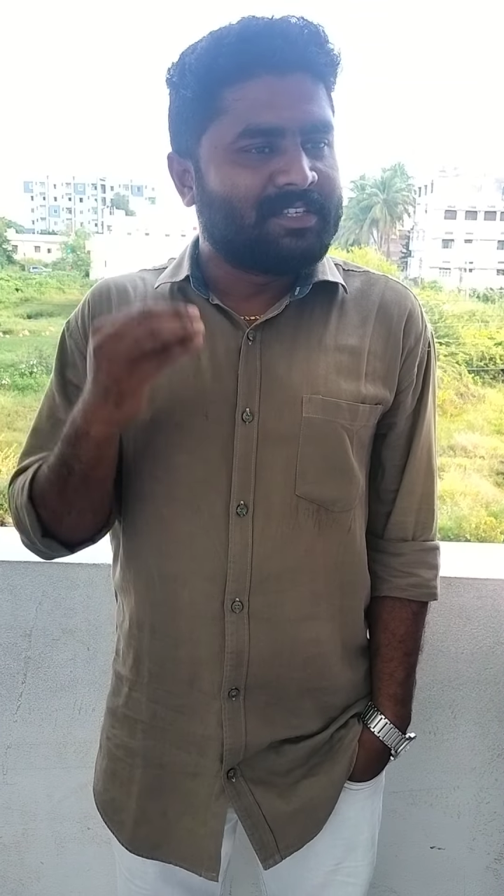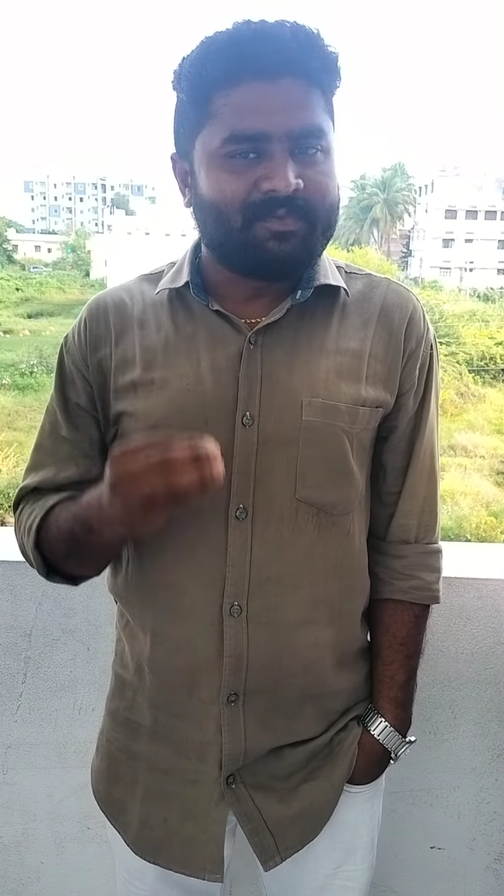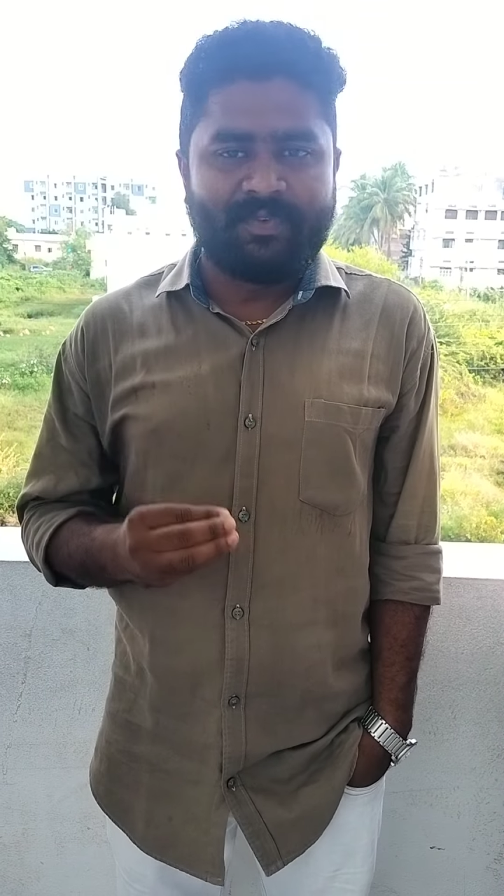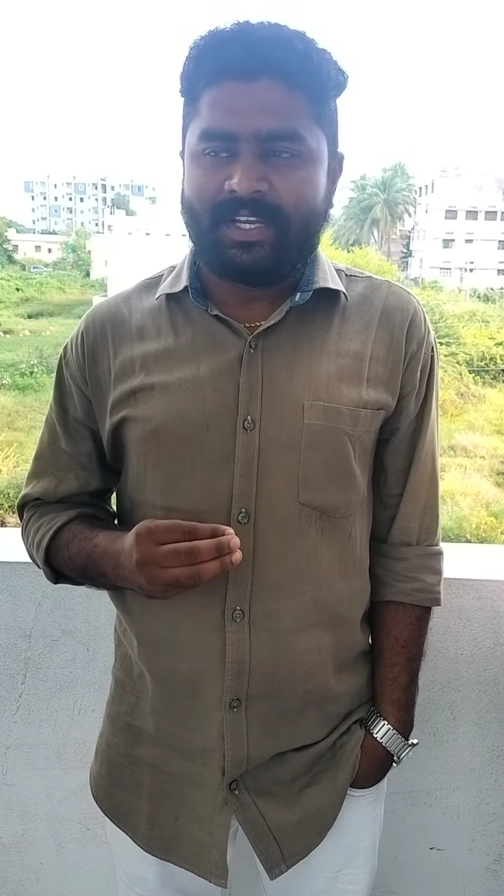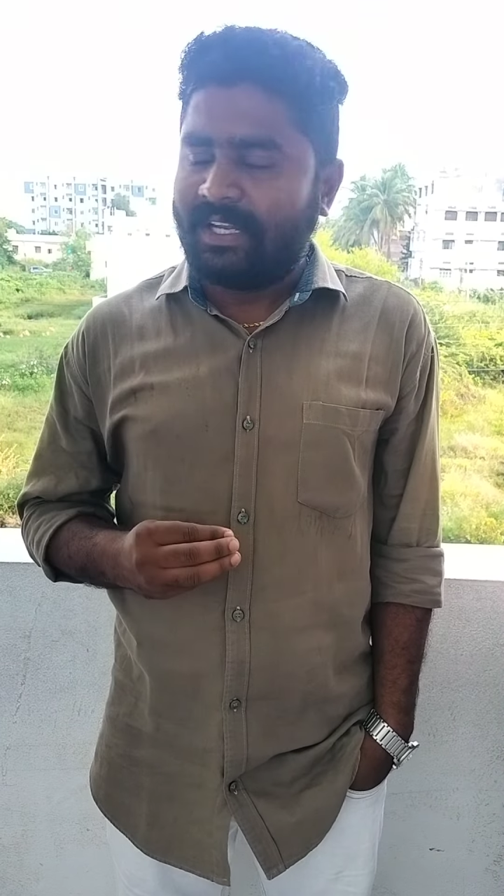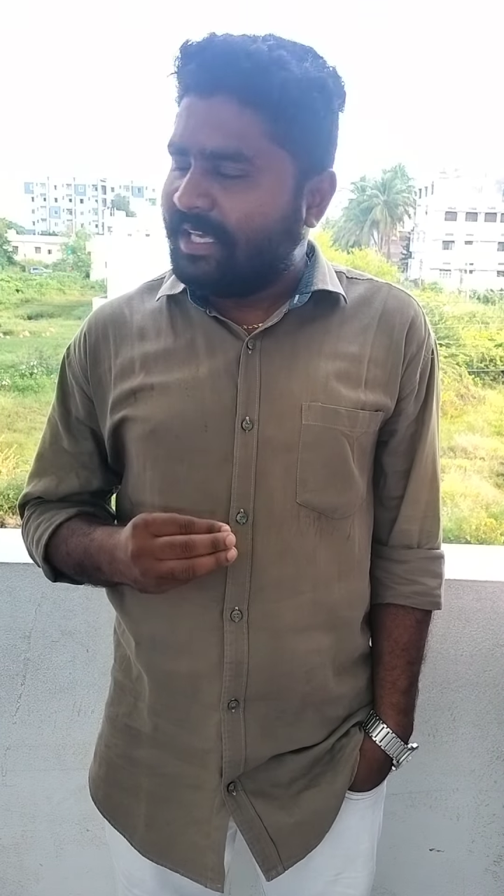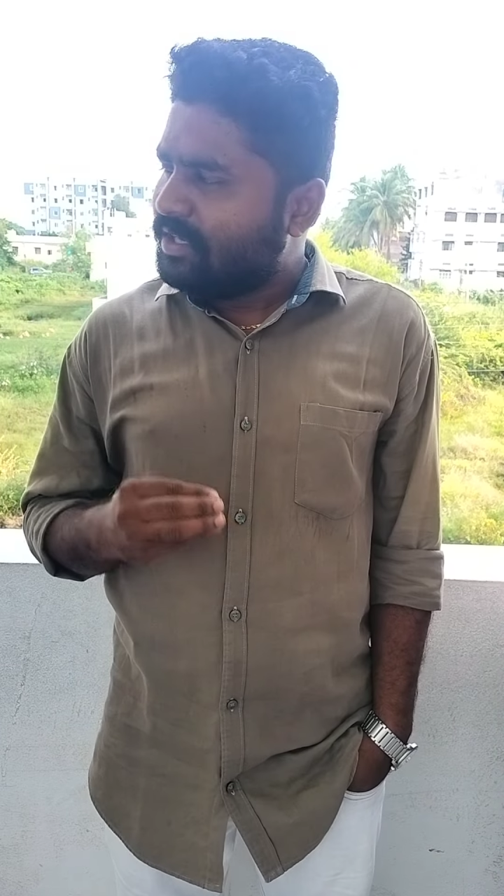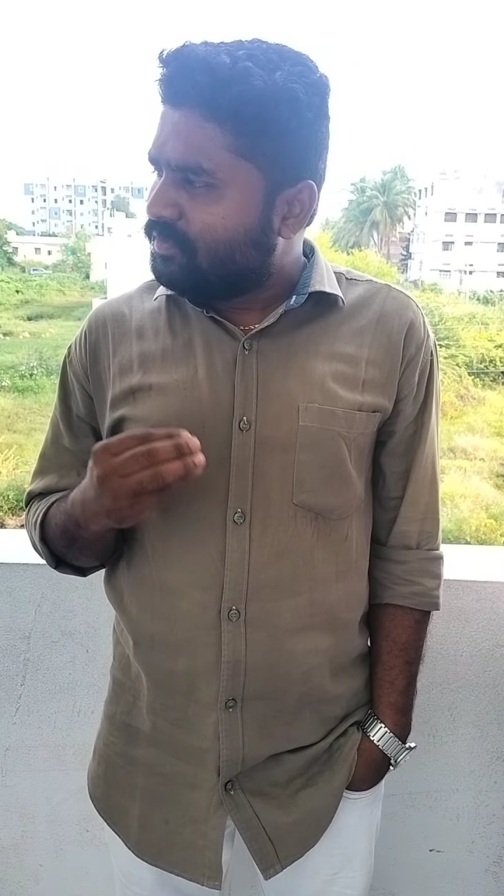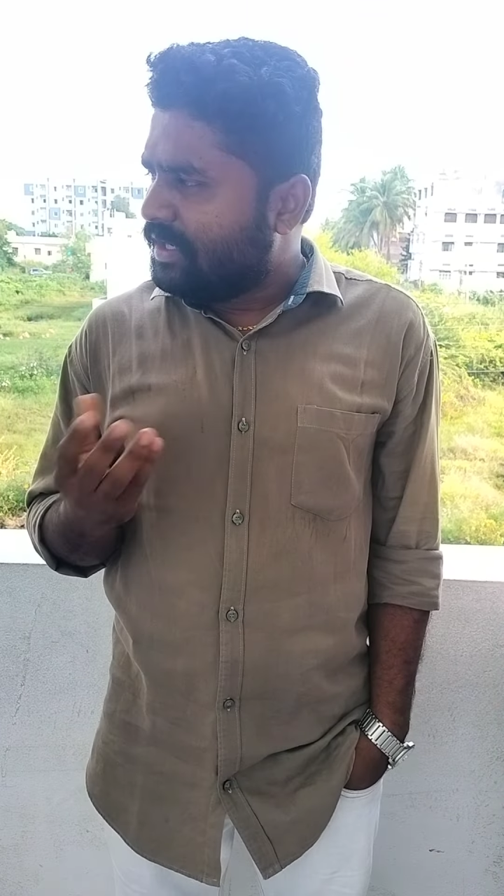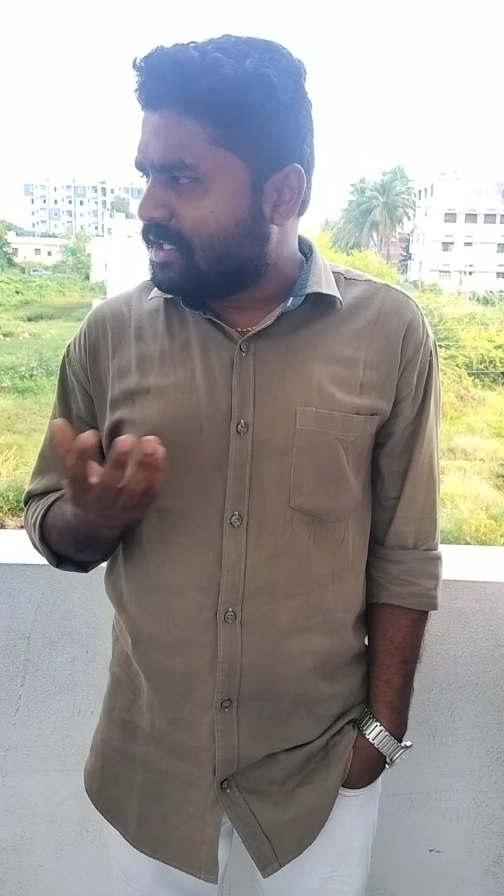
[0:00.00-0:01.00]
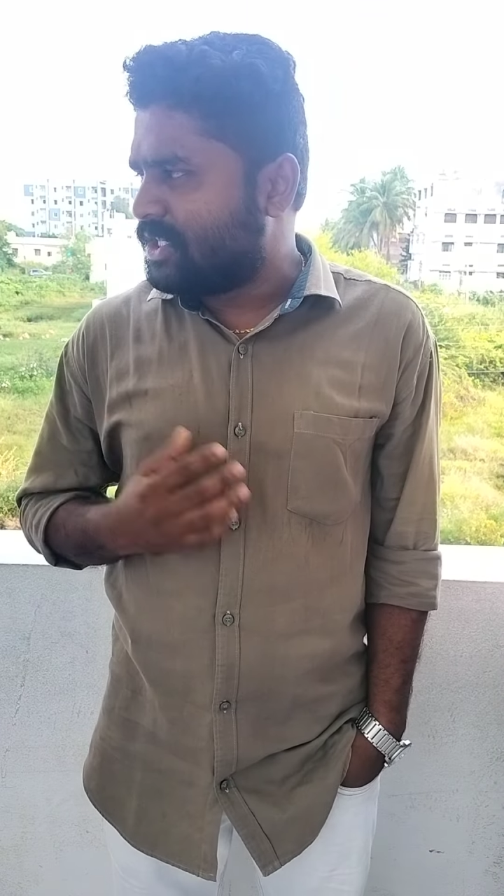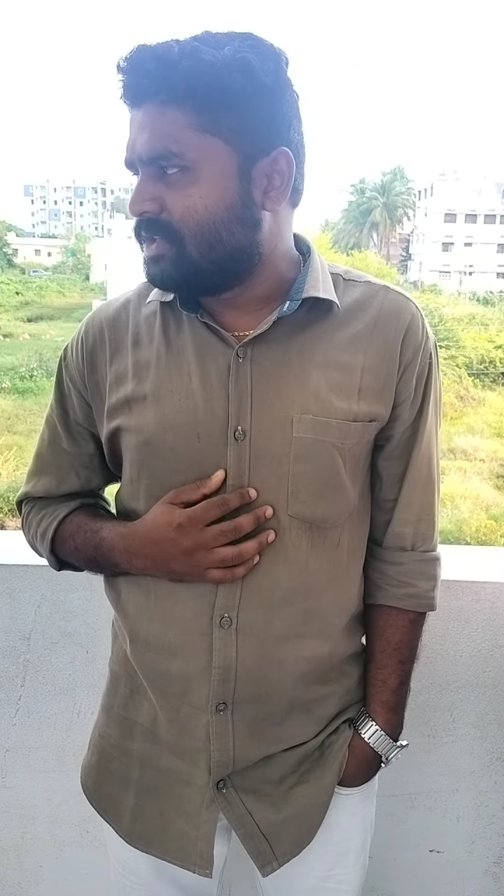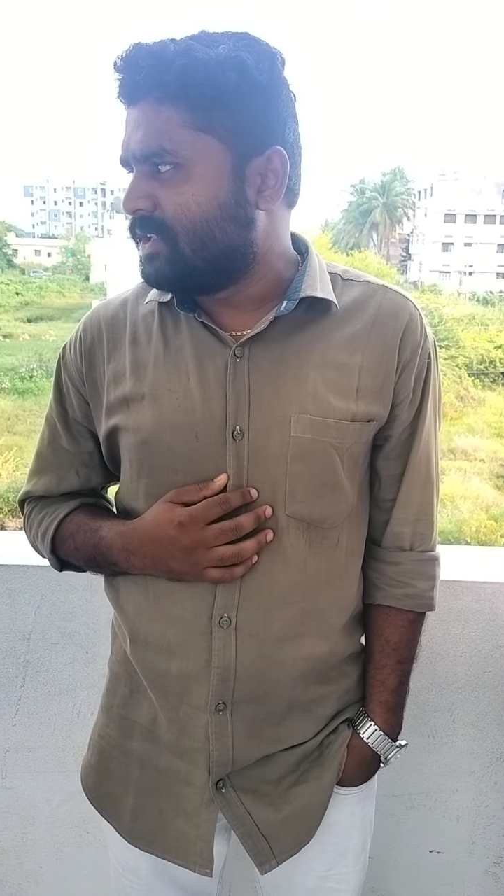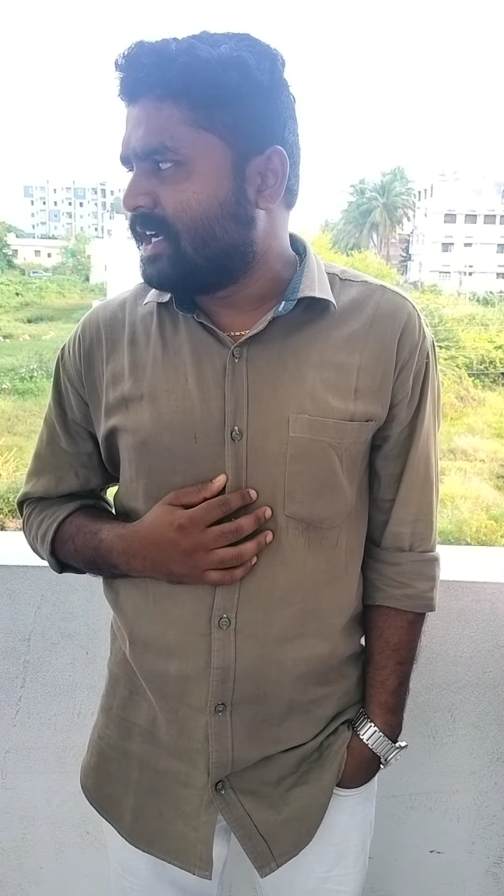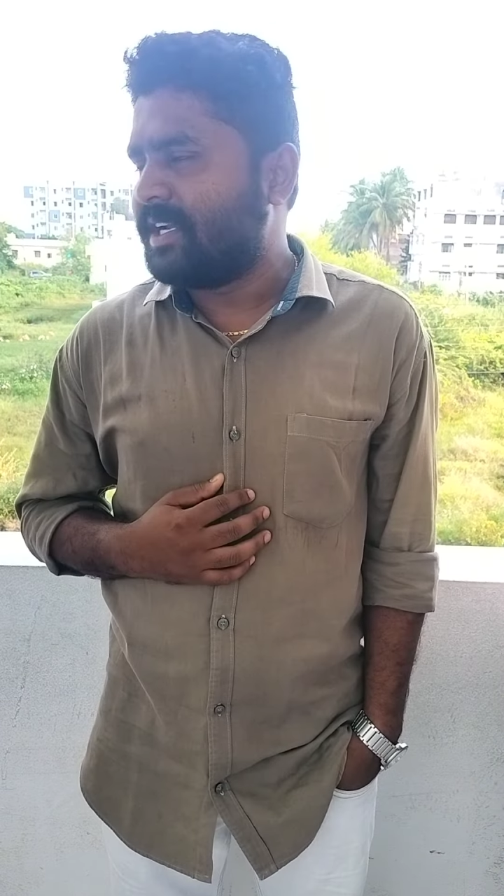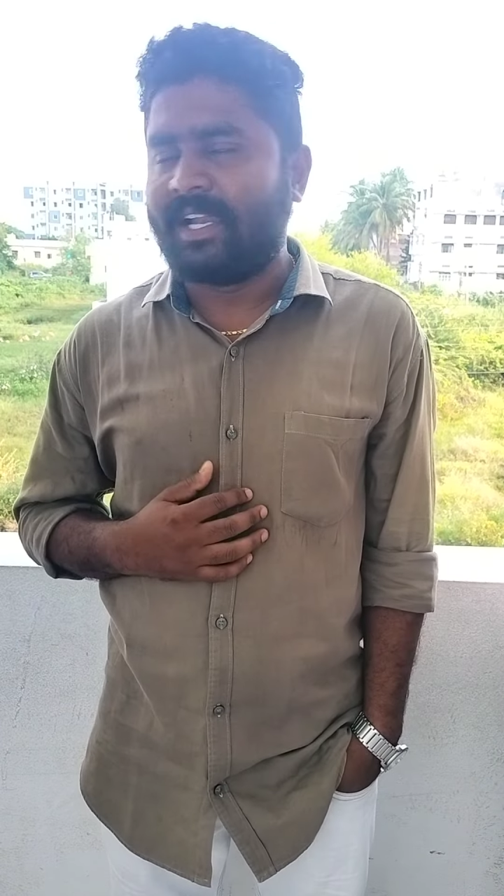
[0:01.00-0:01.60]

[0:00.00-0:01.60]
definitely you will receive that